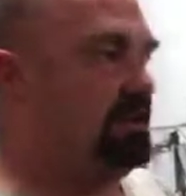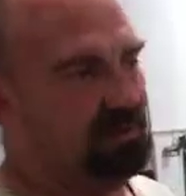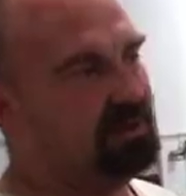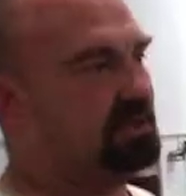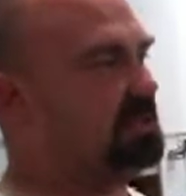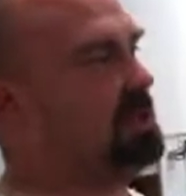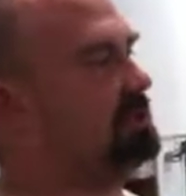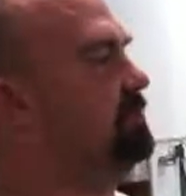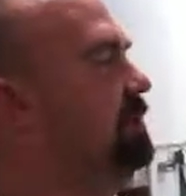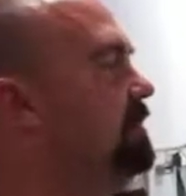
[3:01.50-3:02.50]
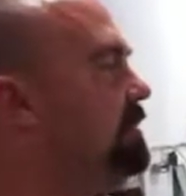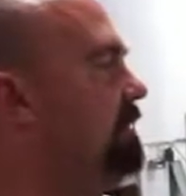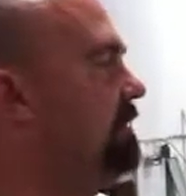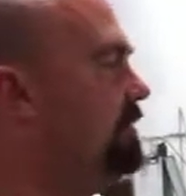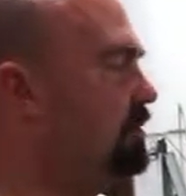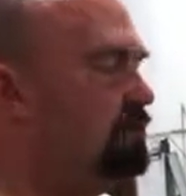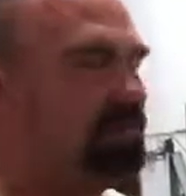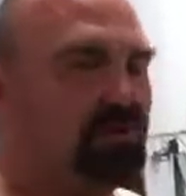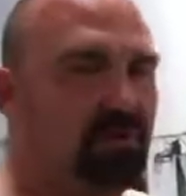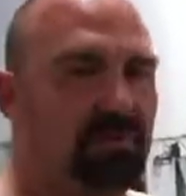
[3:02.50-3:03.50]
giving it to the customer. You don't
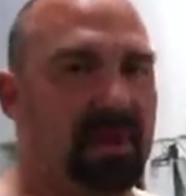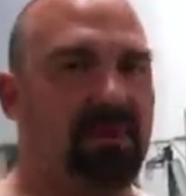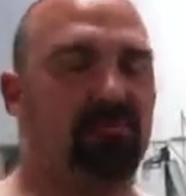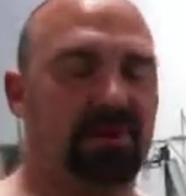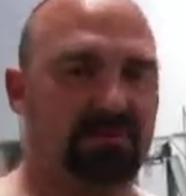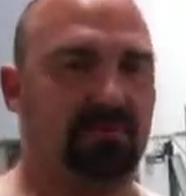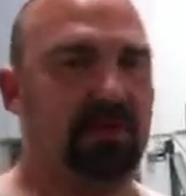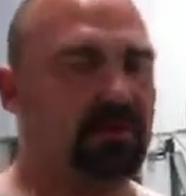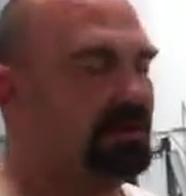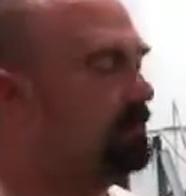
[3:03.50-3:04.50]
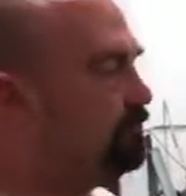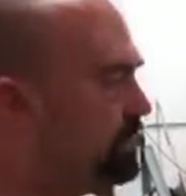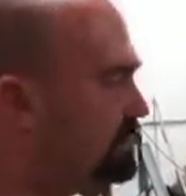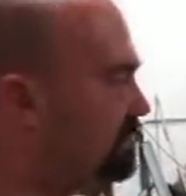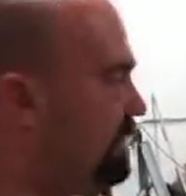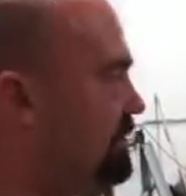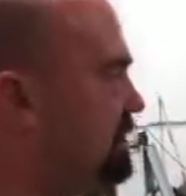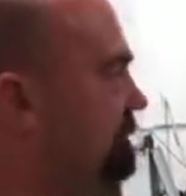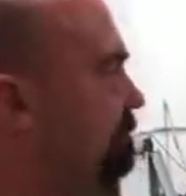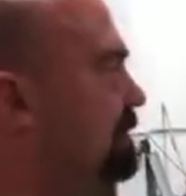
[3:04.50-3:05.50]
do that in restoration. In
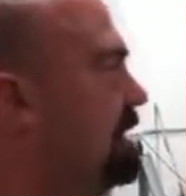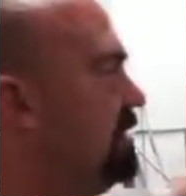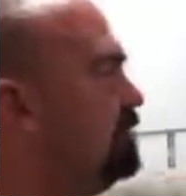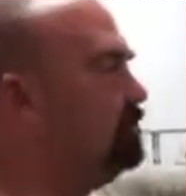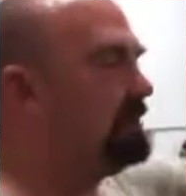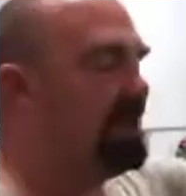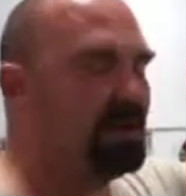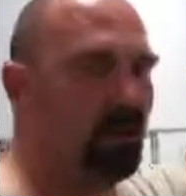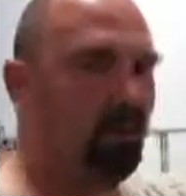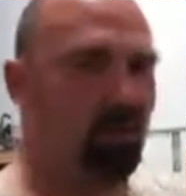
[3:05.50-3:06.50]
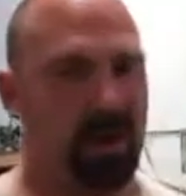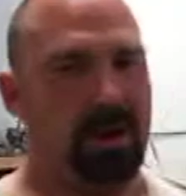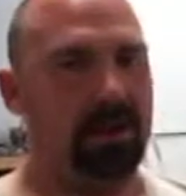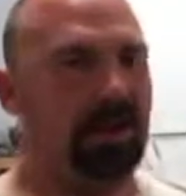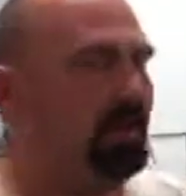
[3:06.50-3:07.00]
restoration, you take away.